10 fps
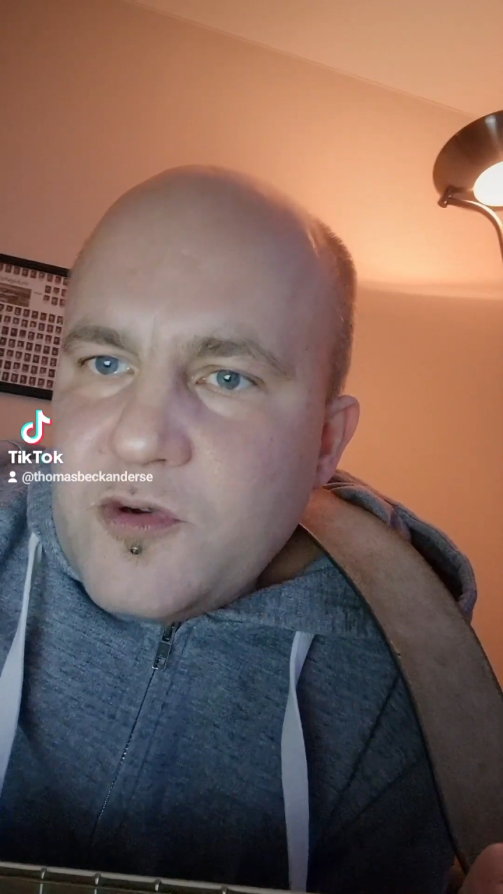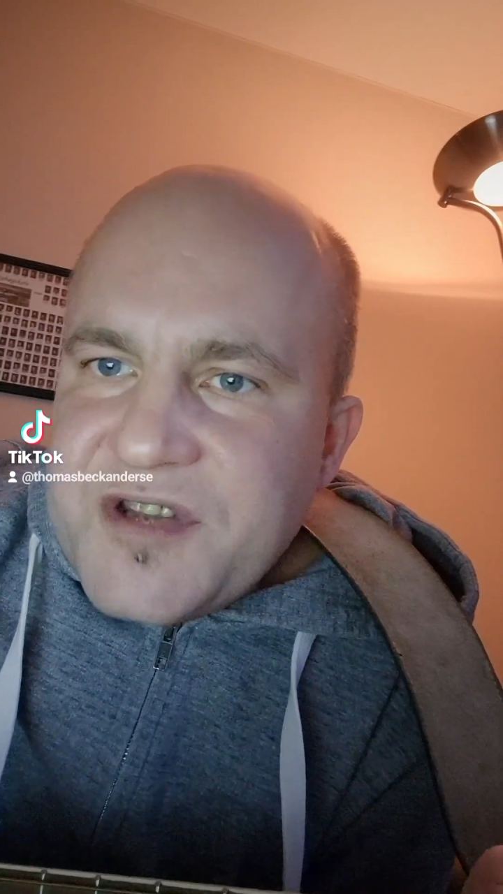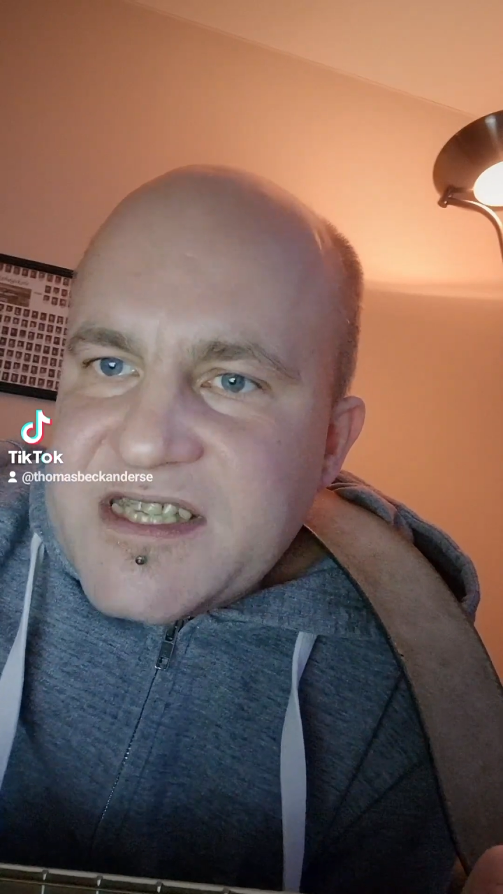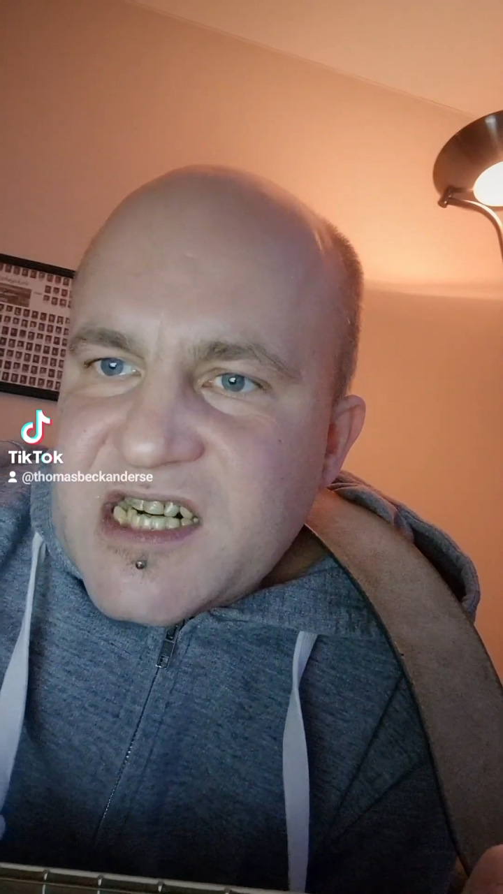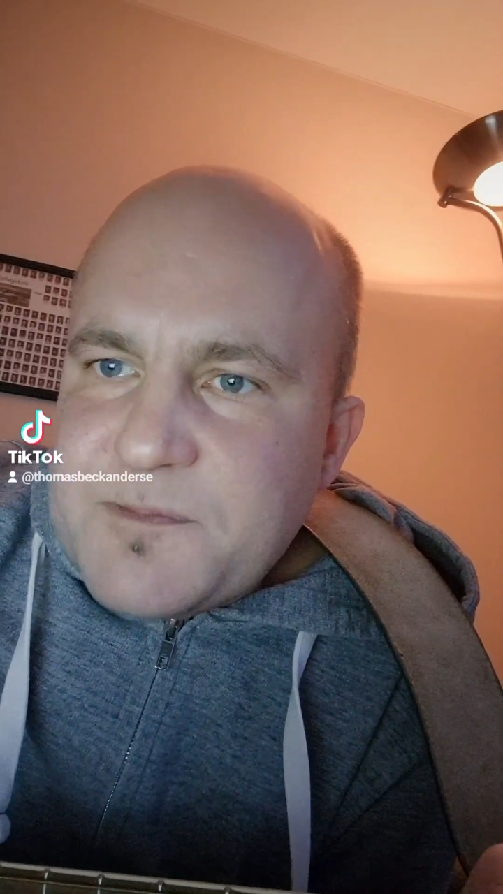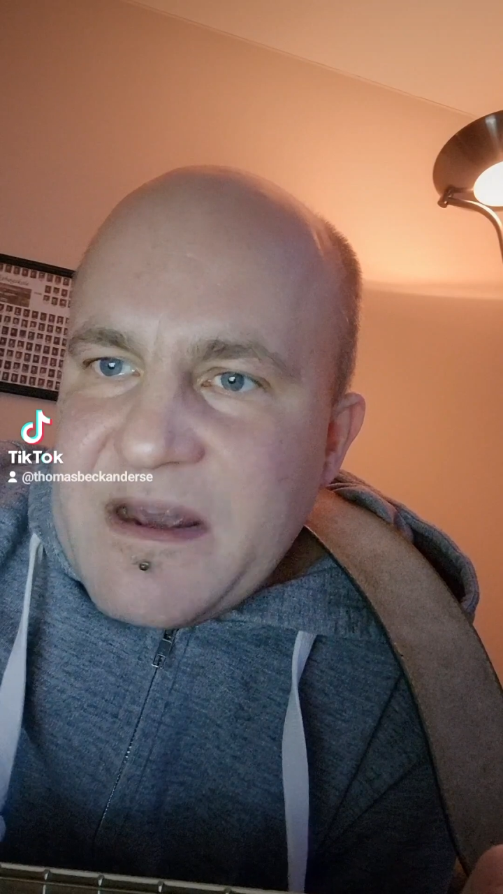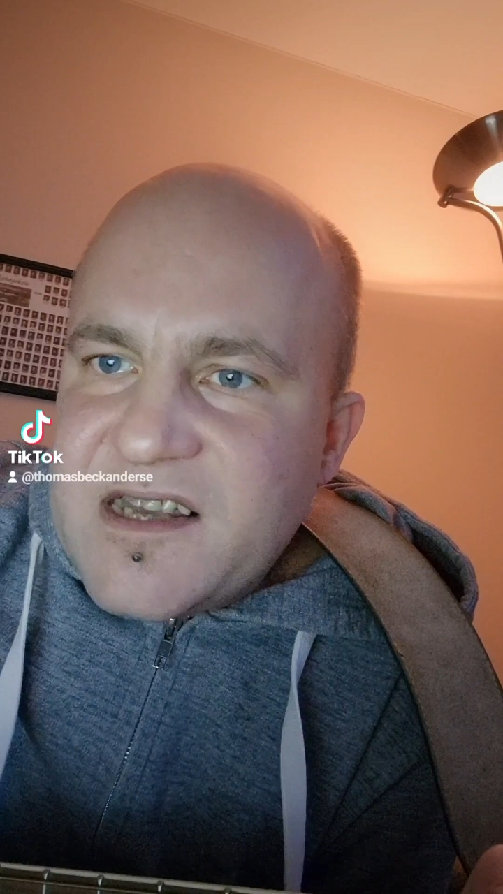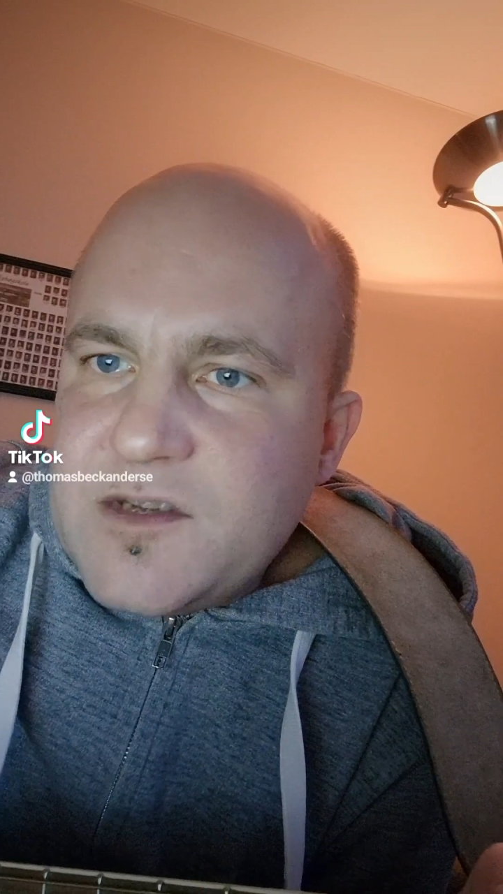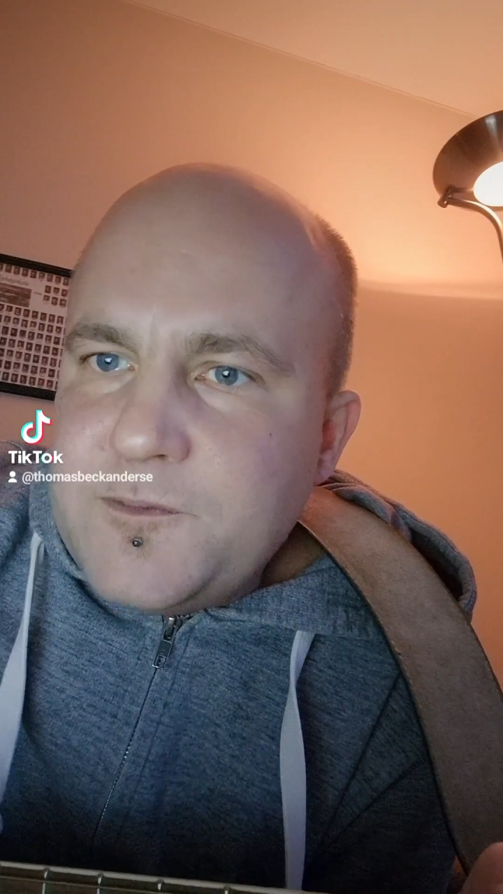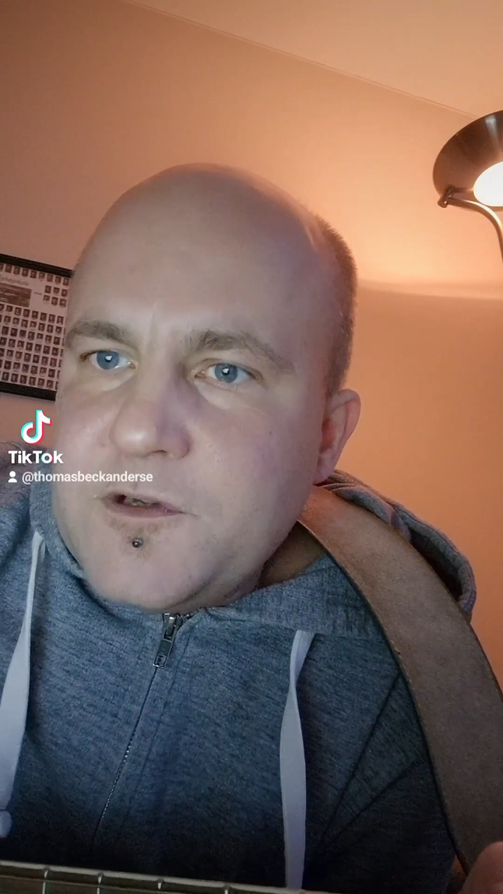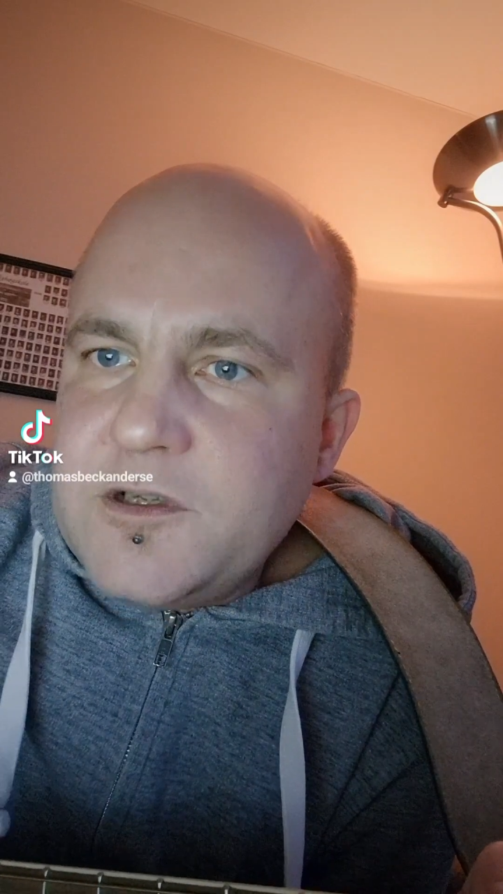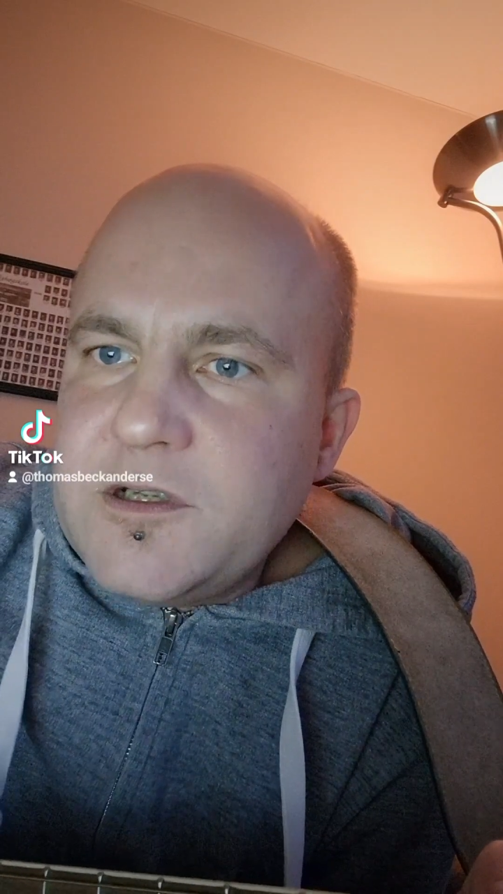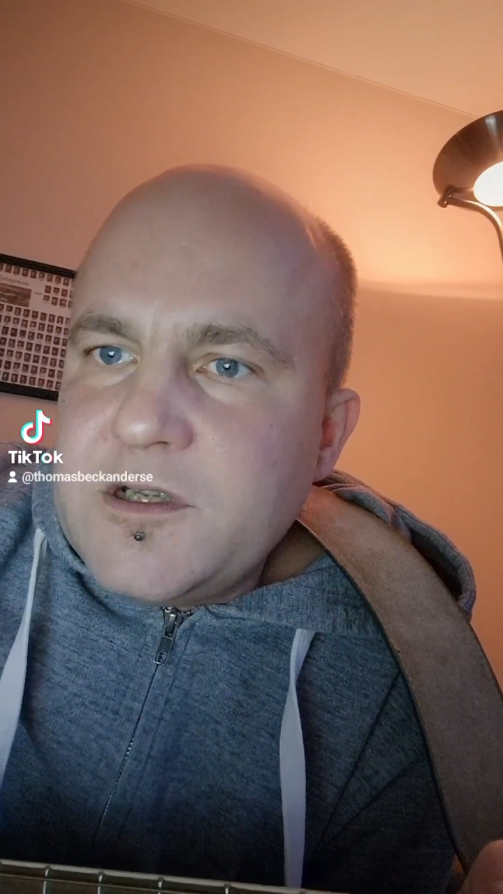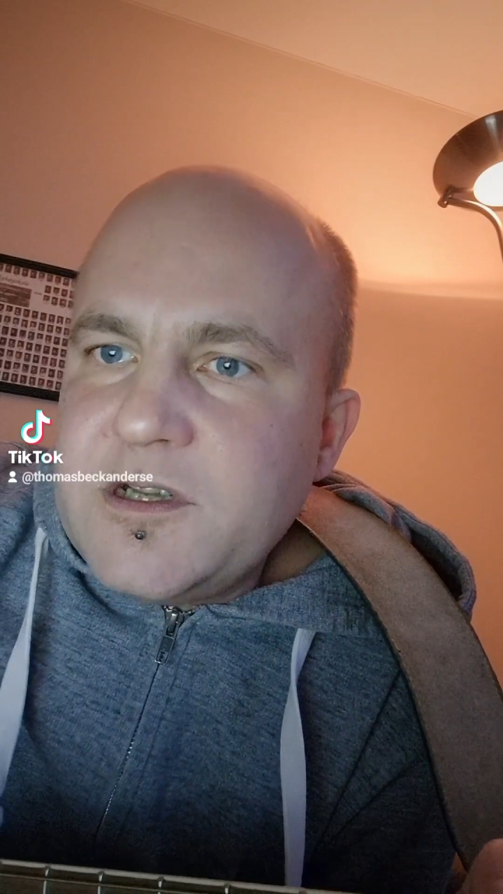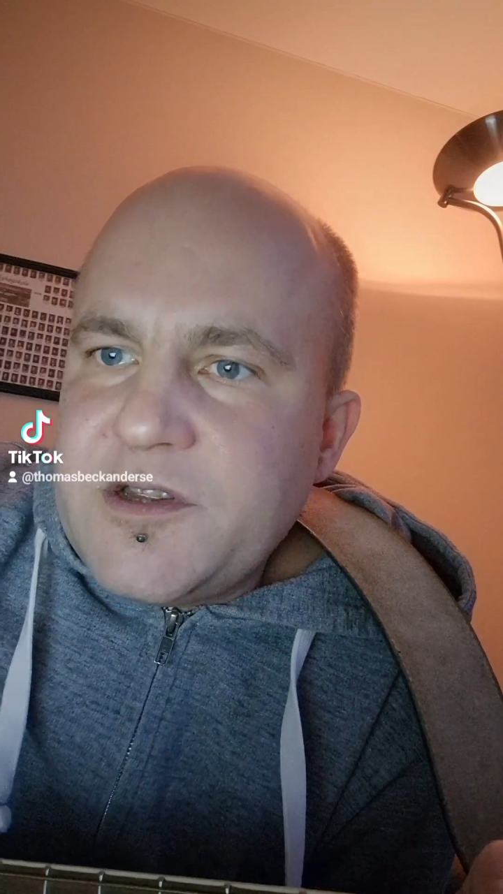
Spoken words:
disrespectful,